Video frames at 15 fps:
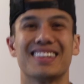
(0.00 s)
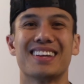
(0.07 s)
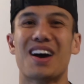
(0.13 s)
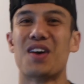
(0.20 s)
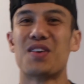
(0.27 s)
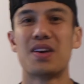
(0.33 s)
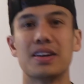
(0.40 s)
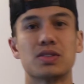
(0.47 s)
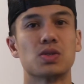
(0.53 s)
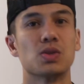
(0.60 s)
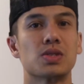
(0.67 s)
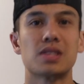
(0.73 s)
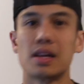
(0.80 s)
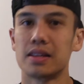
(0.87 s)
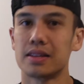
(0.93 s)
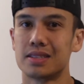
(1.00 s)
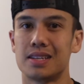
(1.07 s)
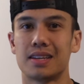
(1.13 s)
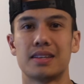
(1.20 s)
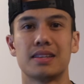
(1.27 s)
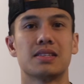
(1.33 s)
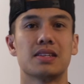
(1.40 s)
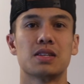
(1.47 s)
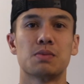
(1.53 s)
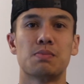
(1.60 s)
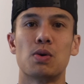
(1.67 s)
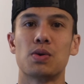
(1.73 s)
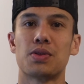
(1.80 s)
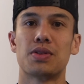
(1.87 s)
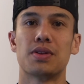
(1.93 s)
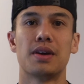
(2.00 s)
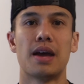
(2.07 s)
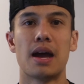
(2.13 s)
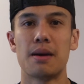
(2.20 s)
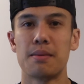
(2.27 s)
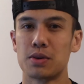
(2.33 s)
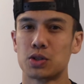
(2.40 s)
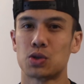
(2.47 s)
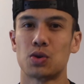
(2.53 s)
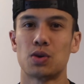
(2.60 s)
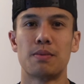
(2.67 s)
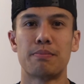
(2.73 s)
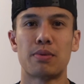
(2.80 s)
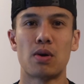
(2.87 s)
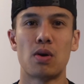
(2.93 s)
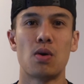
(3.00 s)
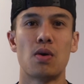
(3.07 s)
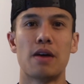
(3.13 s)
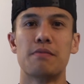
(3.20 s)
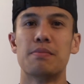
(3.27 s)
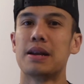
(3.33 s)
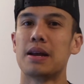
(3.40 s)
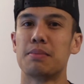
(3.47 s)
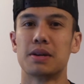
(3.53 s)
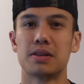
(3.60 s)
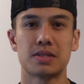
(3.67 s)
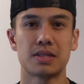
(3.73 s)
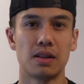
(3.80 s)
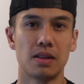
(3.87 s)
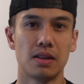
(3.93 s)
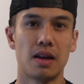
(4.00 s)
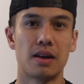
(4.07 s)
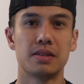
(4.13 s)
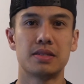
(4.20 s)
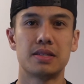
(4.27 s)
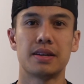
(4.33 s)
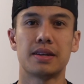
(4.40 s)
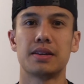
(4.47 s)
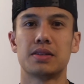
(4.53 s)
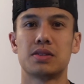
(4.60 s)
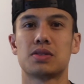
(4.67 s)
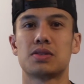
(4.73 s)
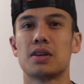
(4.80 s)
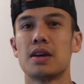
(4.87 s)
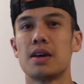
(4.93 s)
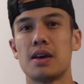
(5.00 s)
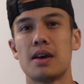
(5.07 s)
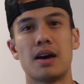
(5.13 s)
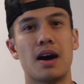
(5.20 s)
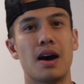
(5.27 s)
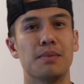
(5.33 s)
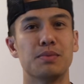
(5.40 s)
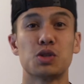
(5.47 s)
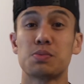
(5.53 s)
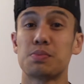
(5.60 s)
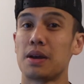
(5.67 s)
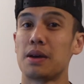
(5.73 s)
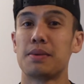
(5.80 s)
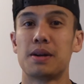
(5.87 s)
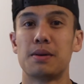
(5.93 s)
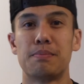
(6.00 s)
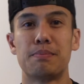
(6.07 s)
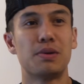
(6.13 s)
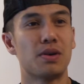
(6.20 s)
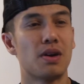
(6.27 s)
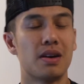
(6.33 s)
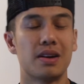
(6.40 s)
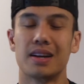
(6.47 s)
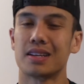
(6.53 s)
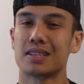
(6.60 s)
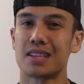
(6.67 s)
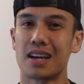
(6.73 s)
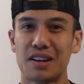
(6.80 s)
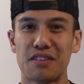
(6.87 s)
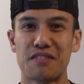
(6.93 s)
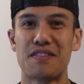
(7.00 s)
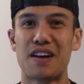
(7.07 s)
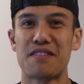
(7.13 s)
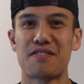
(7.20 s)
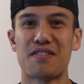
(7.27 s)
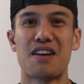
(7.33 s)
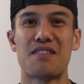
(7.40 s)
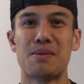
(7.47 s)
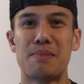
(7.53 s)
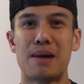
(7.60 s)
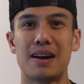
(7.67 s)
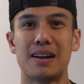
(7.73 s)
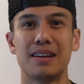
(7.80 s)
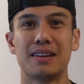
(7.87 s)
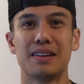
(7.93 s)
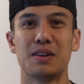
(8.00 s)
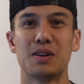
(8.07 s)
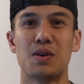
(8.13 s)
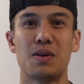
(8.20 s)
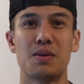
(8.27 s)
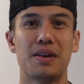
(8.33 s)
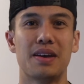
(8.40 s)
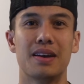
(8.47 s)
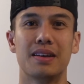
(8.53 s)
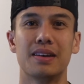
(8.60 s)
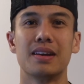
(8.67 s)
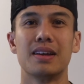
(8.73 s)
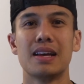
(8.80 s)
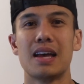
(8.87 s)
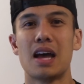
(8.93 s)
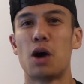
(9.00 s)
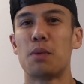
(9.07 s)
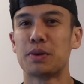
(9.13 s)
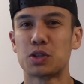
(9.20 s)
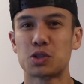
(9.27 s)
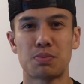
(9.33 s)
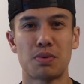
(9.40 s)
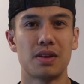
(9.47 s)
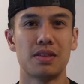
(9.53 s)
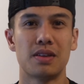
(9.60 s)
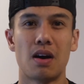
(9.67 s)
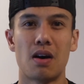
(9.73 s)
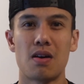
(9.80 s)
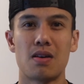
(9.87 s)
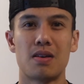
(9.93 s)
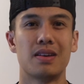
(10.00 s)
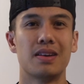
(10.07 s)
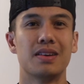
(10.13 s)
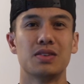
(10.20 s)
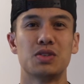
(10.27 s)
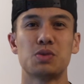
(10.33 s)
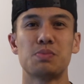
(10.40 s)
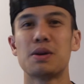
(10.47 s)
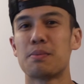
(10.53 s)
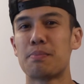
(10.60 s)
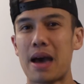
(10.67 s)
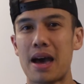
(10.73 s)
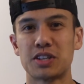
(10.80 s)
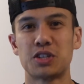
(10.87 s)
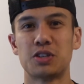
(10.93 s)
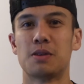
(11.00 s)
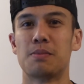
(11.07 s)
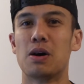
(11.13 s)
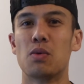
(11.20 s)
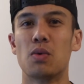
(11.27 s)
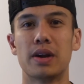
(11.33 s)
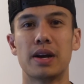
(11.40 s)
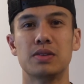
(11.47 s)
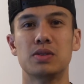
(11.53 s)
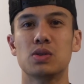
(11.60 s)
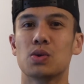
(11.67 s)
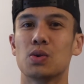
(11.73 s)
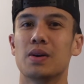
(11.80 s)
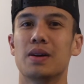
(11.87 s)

Alright, so selling tickets as both an amateur and pro, I've been able to sell a lot of tickets um, just being able to put on an exciting fight for everybody, you know, and helping spread the art and just being passionate about what I do.